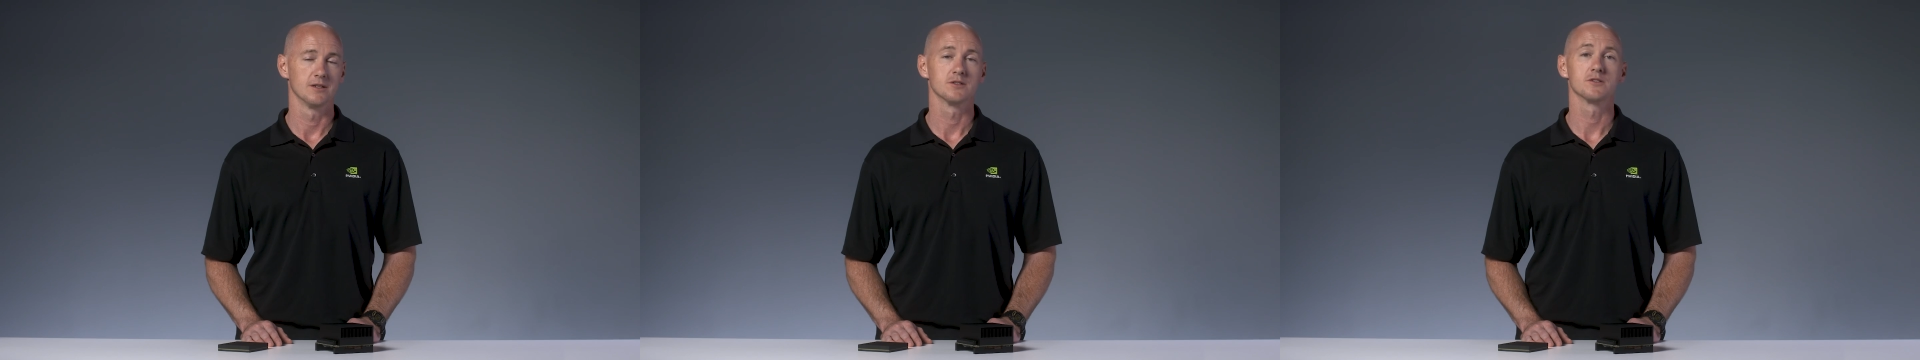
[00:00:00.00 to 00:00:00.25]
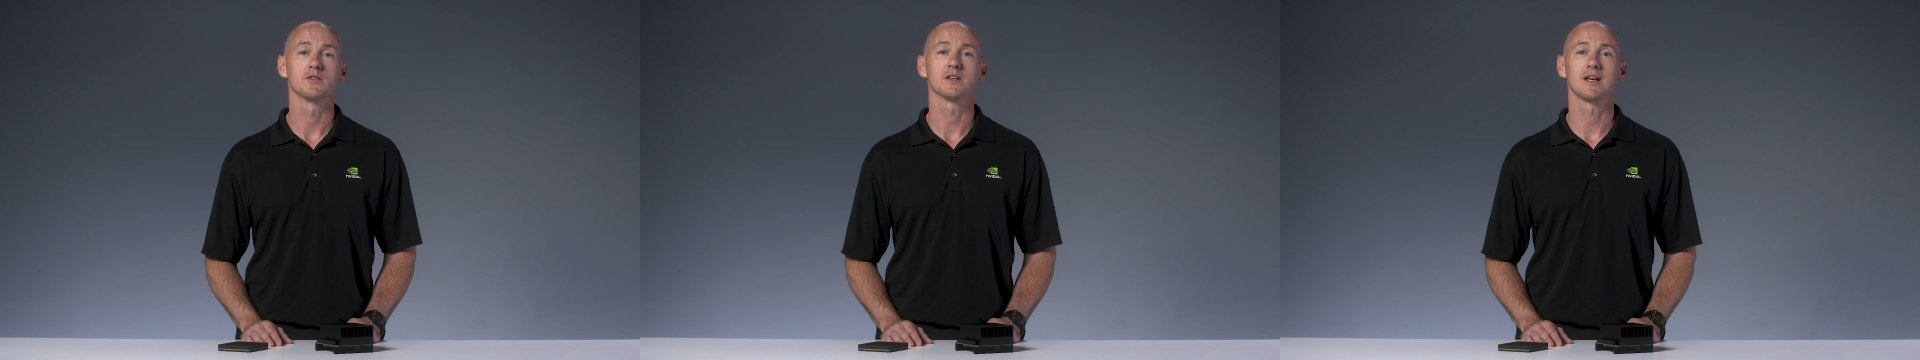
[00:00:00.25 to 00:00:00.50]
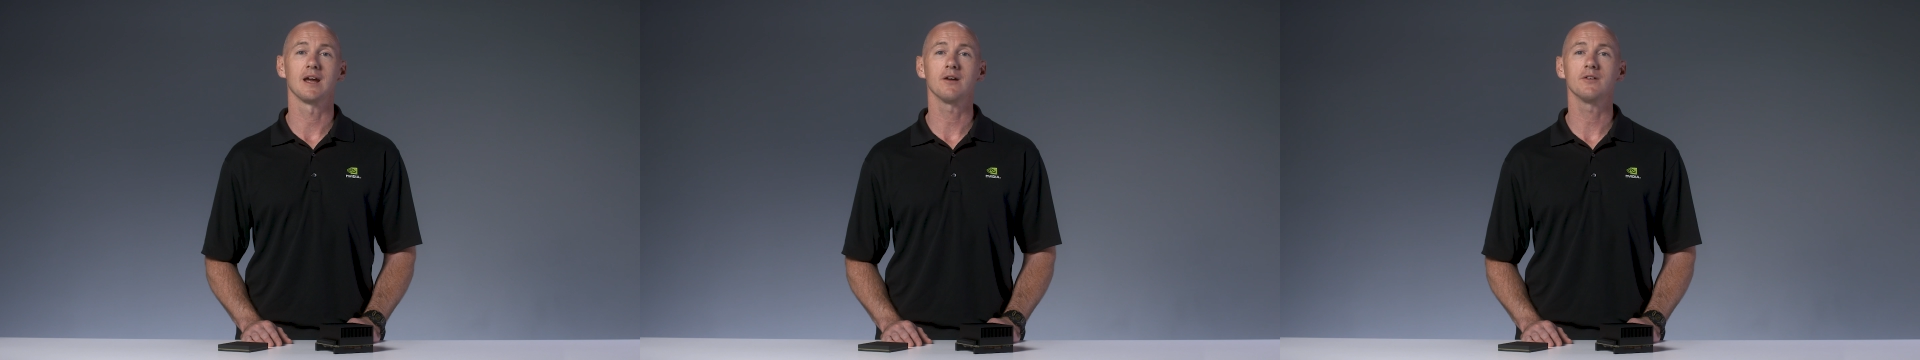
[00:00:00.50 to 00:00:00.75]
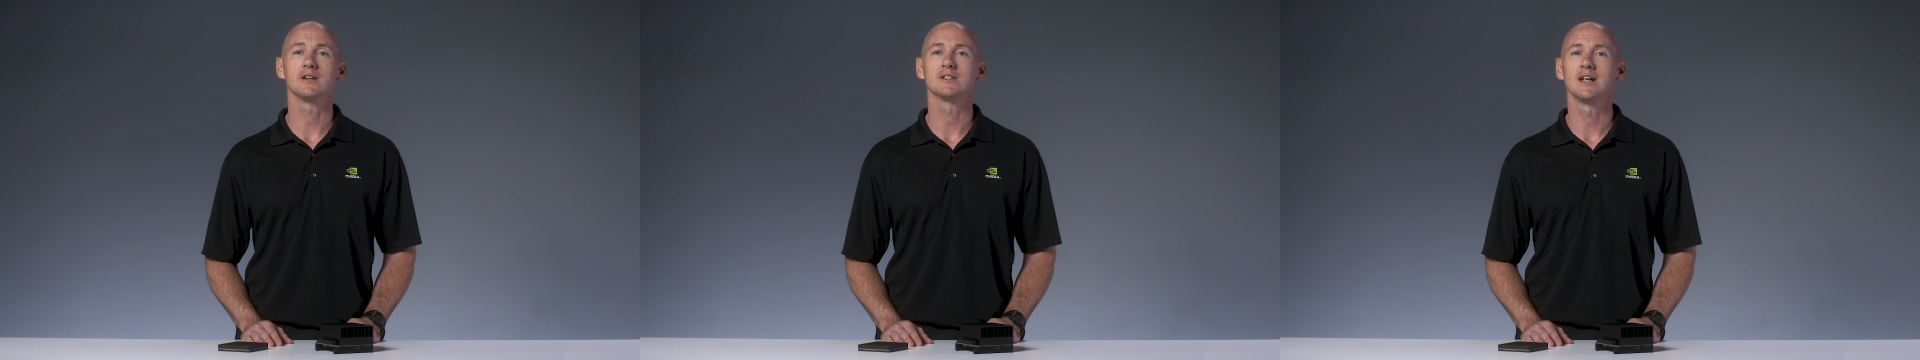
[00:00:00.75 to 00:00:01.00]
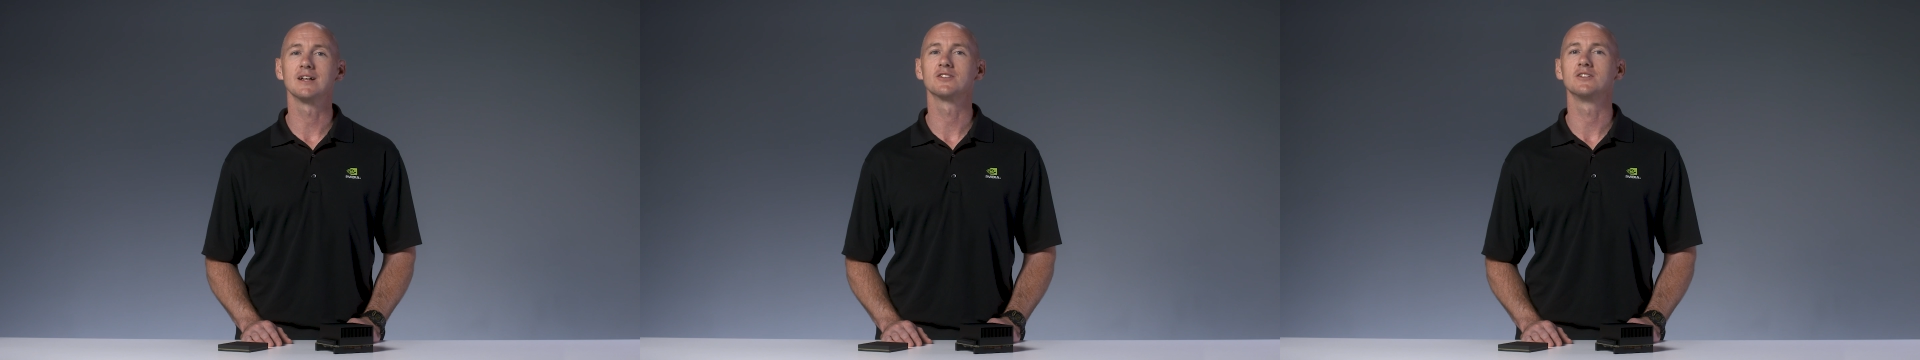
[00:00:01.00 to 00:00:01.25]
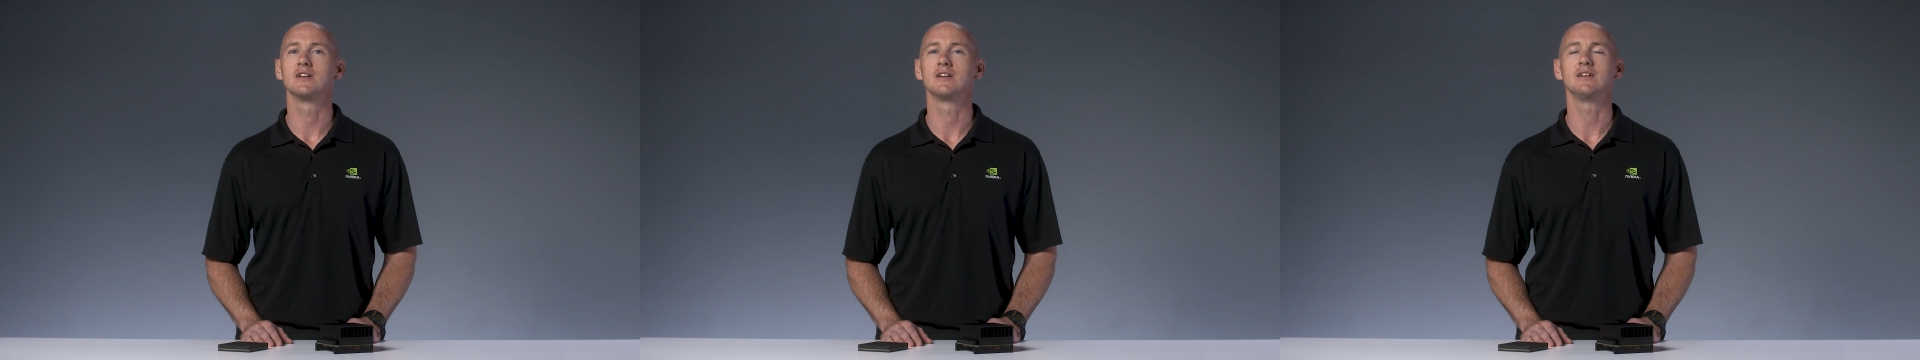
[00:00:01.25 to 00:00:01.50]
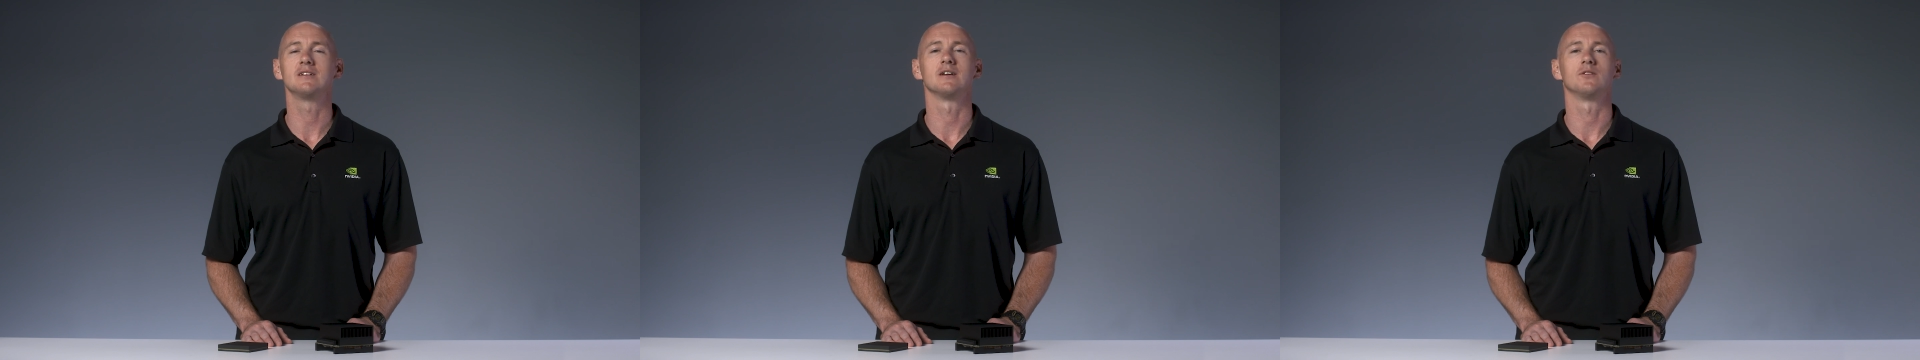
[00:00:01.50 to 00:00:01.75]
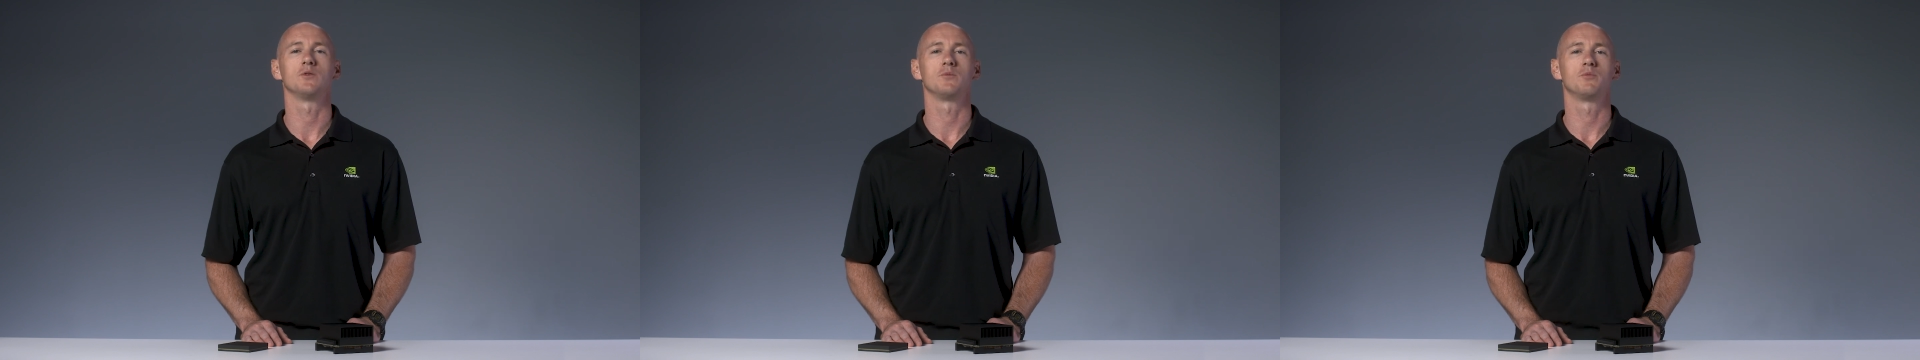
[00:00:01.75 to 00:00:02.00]
So the care and attention to
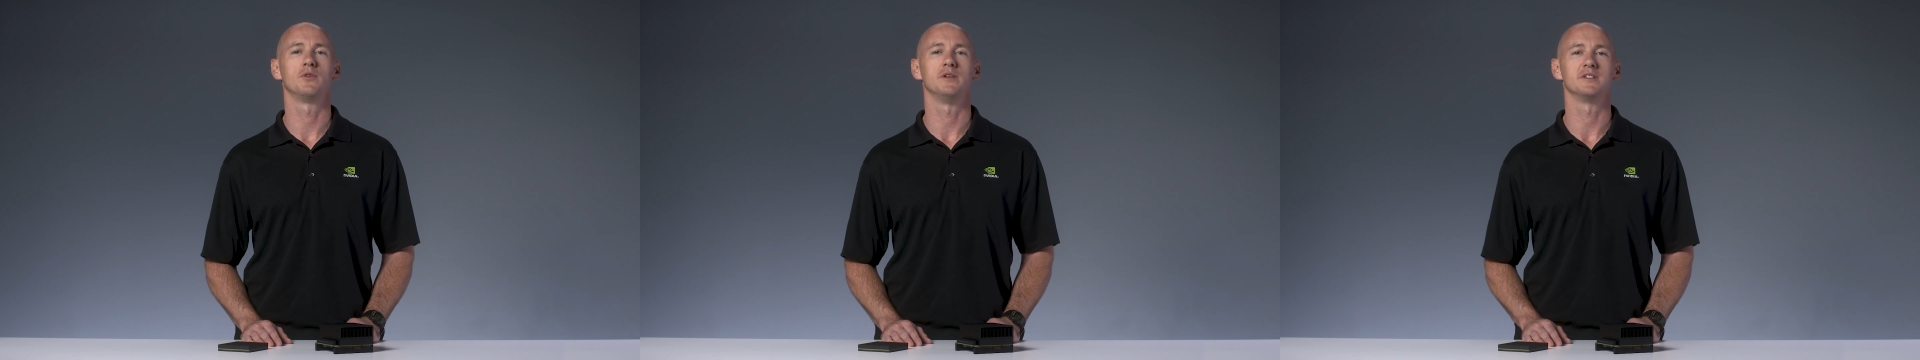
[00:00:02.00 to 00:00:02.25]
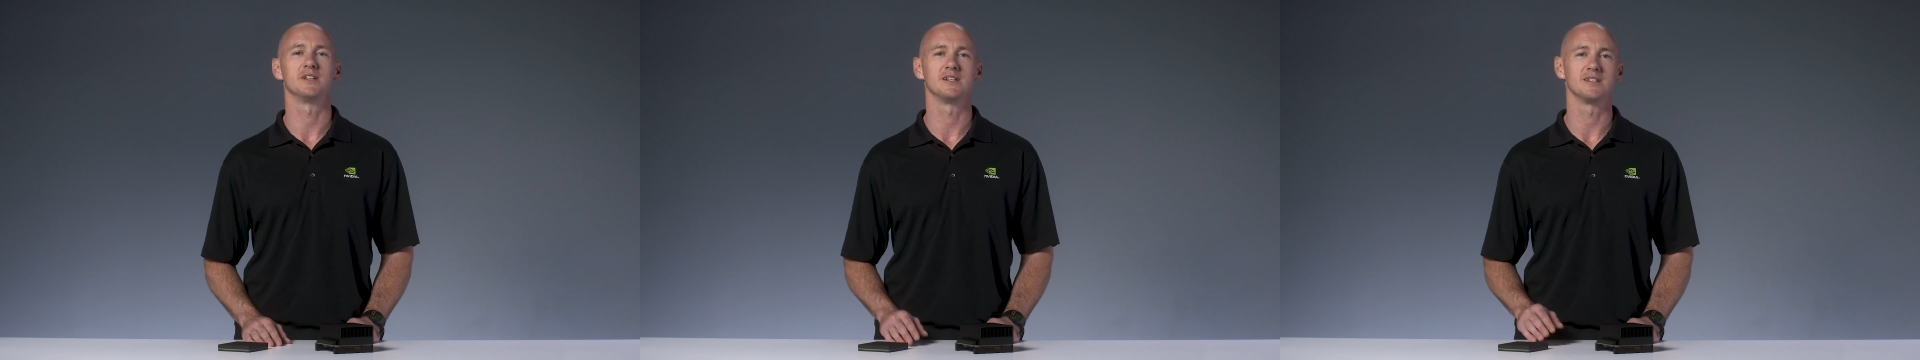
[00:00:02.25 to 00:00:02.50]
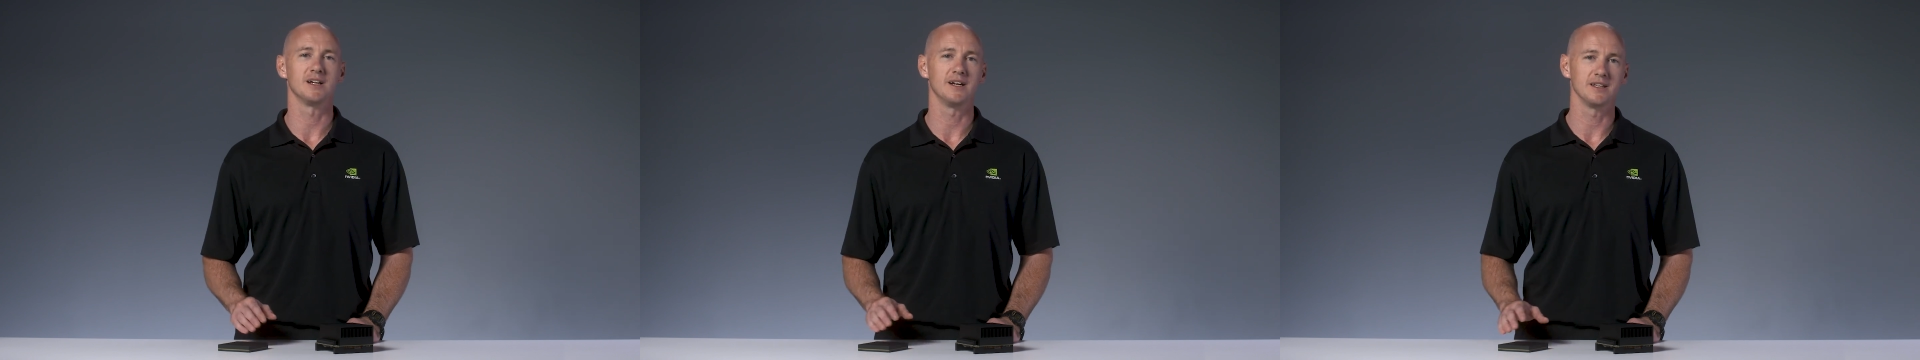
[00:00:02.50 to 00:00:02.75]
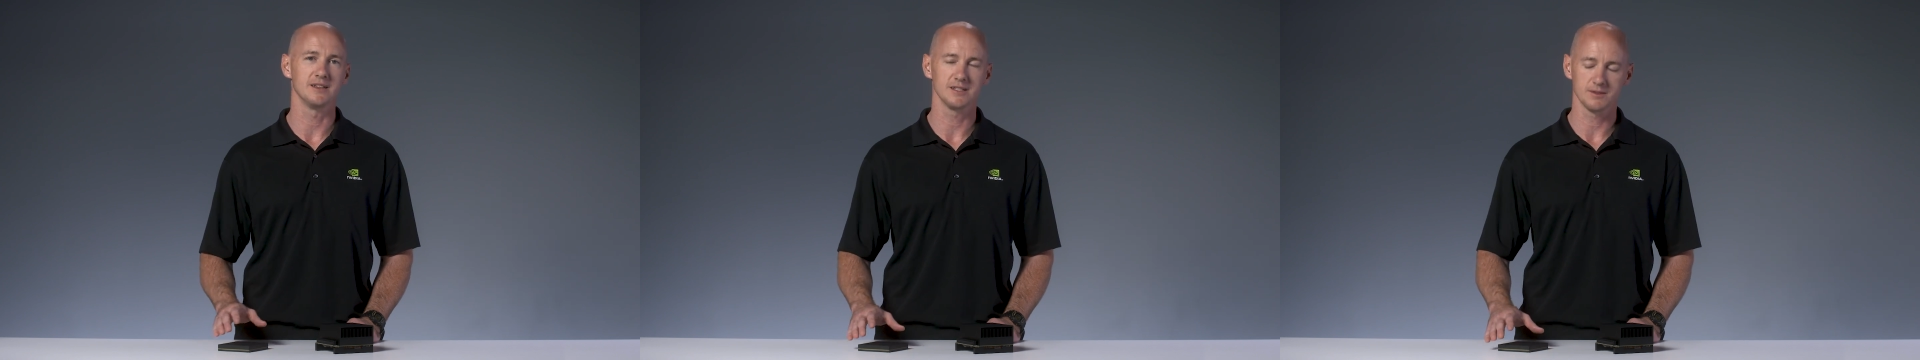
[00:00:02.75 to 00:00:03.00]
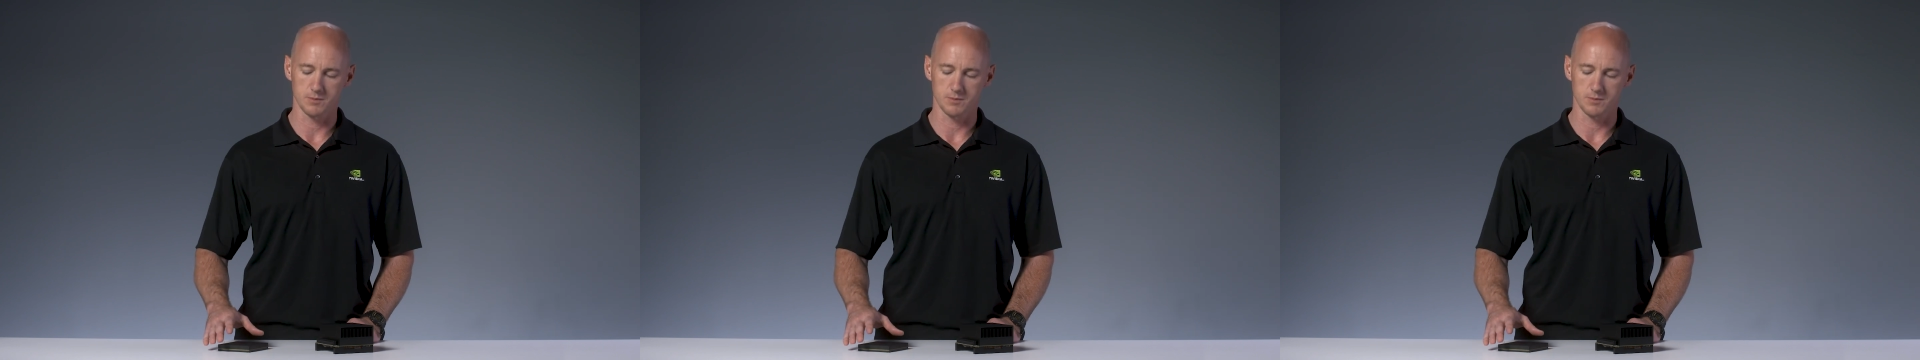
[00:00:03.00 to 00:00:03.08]
detail we put into designing this